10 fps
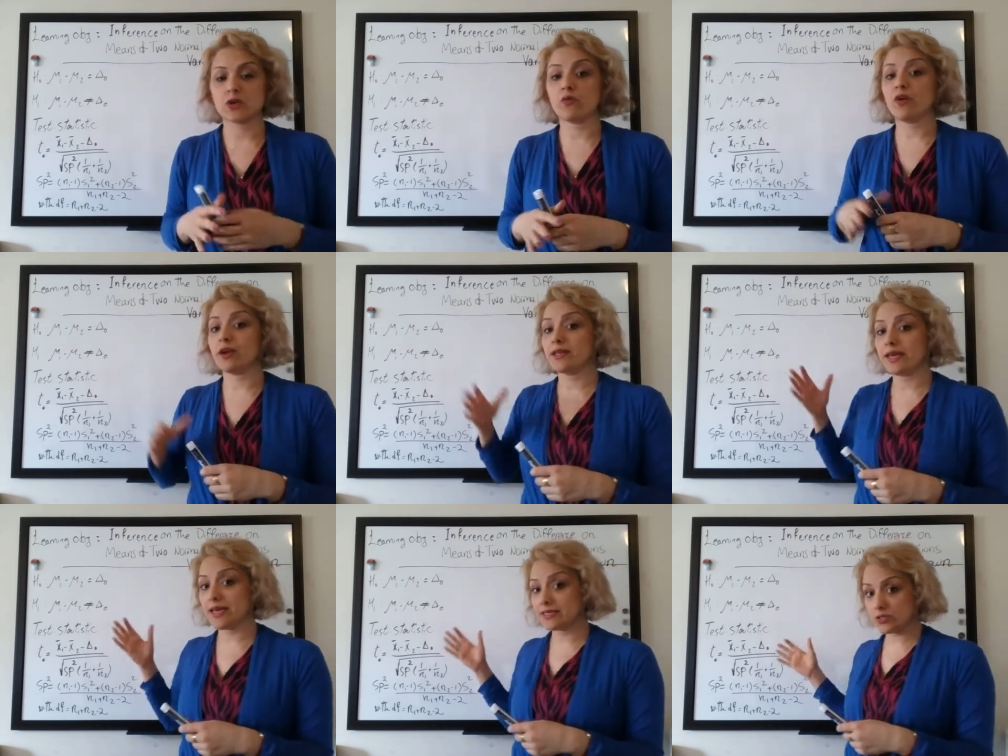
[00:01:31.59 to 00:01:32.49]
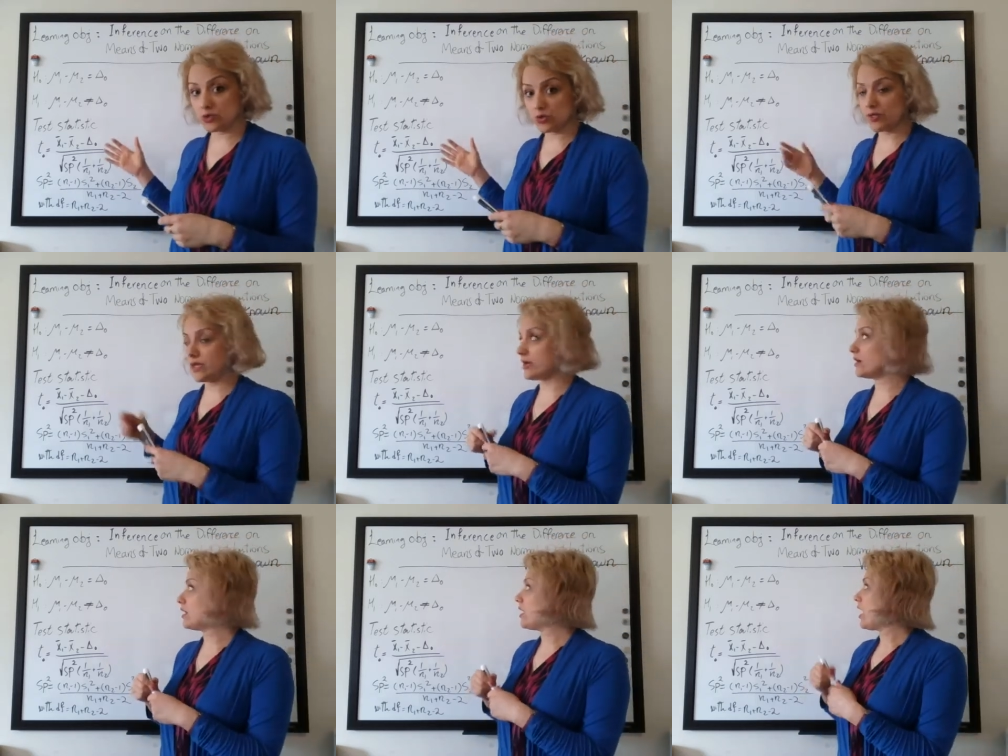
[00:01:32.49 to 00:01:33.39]
So we are in case two
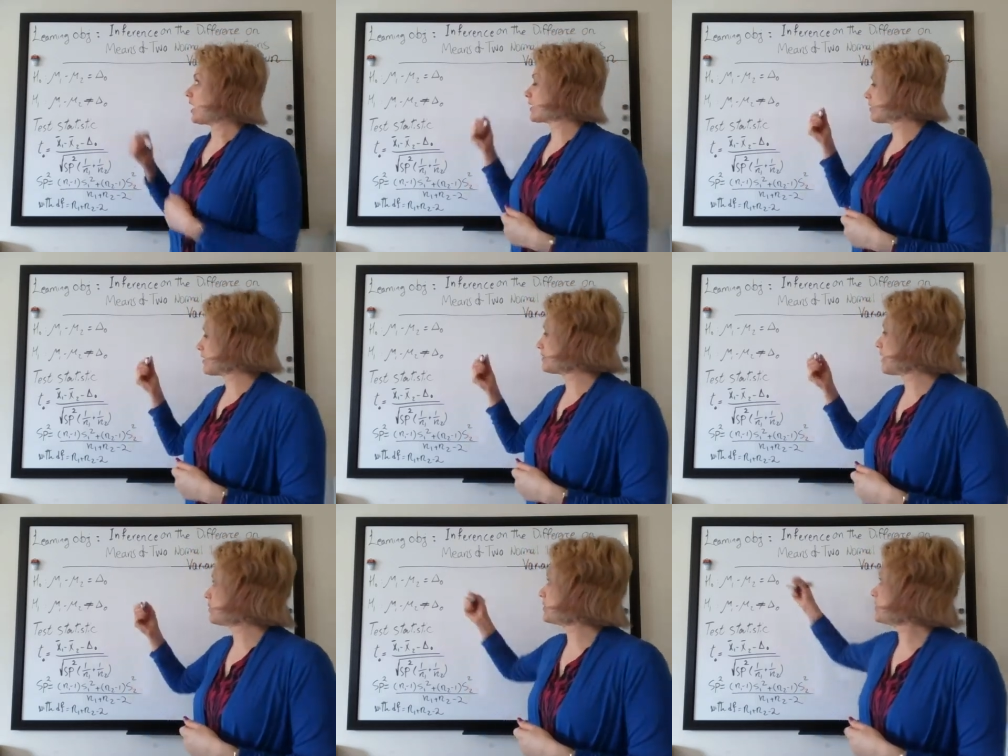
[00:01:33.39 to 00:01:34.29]
here. I can write down